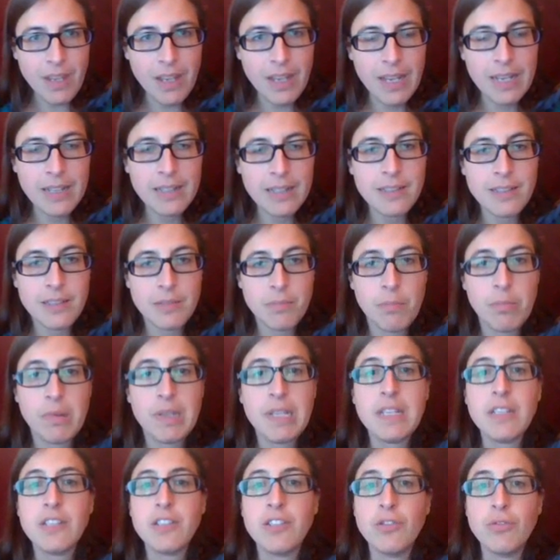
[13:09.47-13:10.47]
And
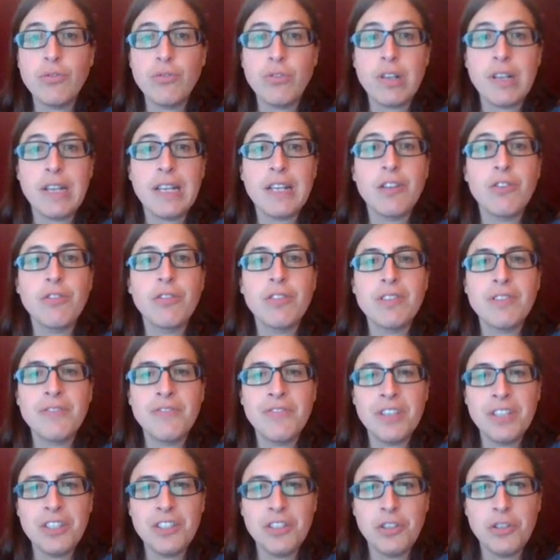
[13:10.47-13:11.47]
please do click on this
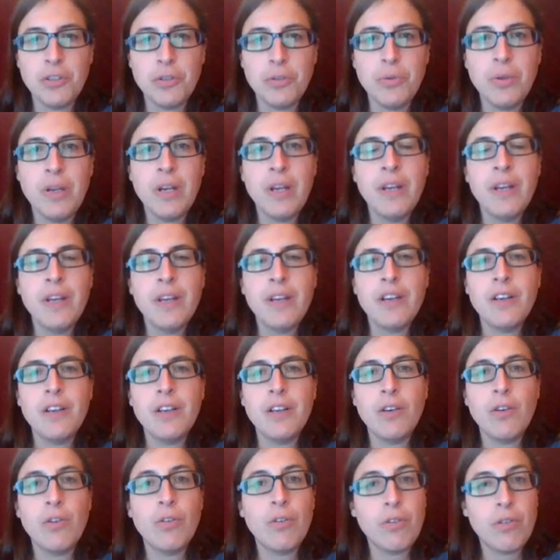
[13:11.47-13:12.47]
video
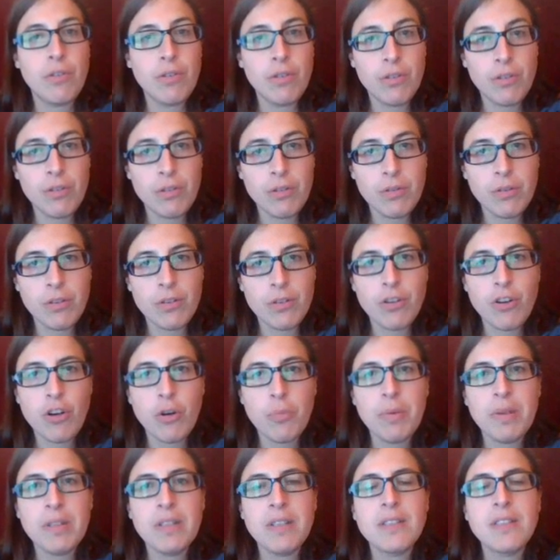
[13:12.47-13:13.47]
or
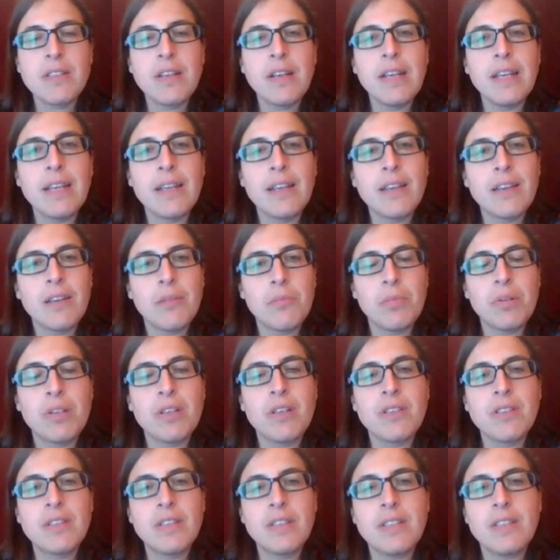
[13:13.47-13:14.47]
copy this link,
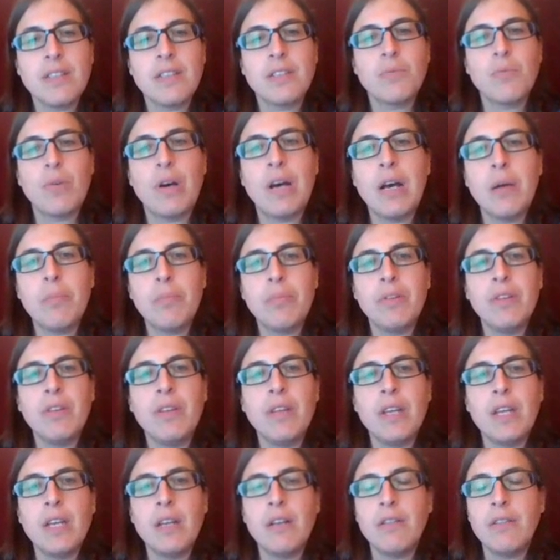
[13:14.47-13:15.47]
because this is what happened
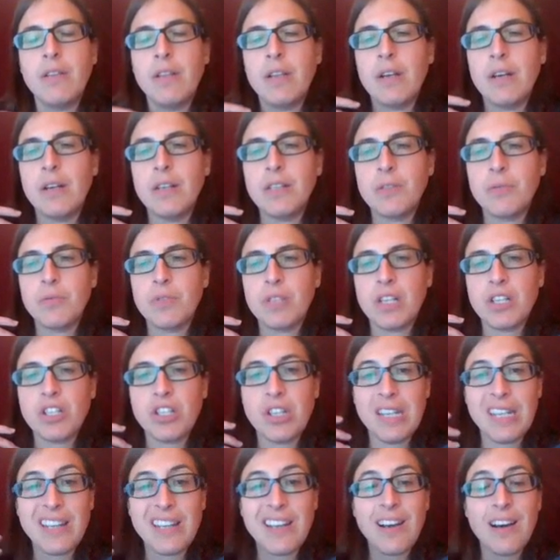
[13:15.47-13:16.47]
there. The ice was
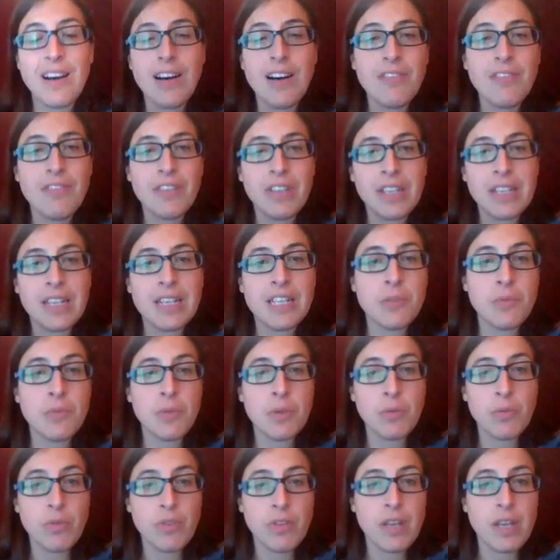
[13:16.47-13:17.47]
actually carving as
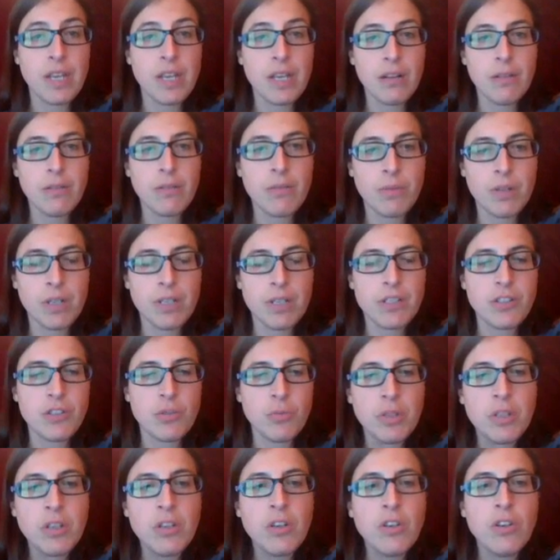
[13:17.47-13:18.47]
we were there, right? So
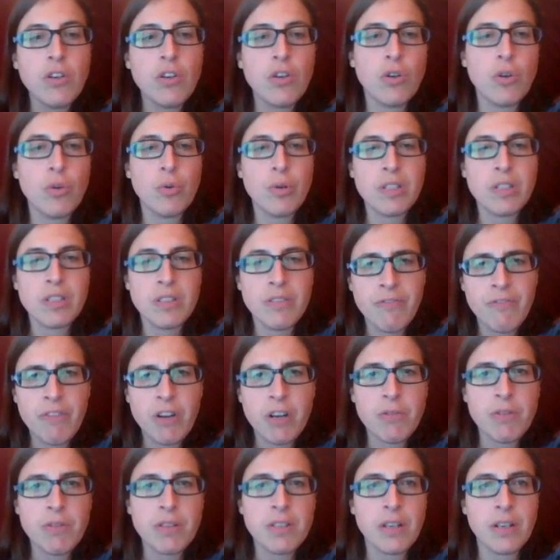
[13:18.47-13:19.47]
we know it's a
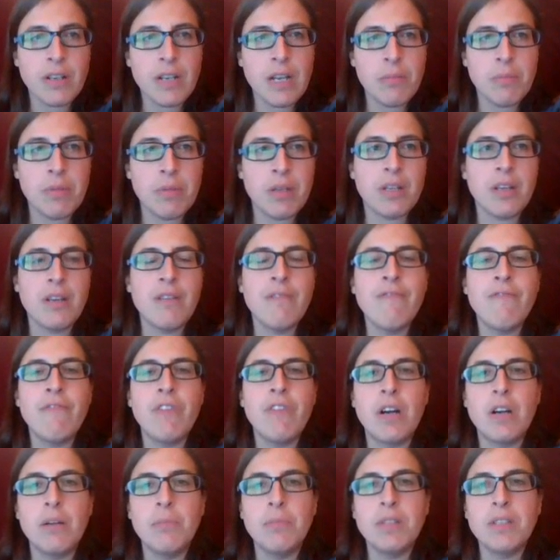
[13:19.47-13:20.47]
very dynamic
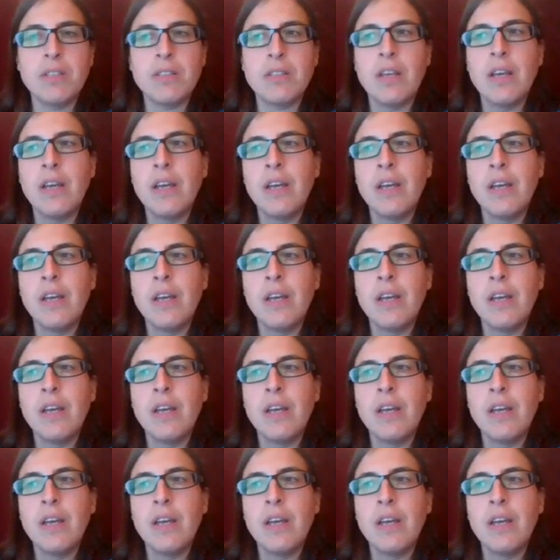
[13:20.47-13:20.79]
environment.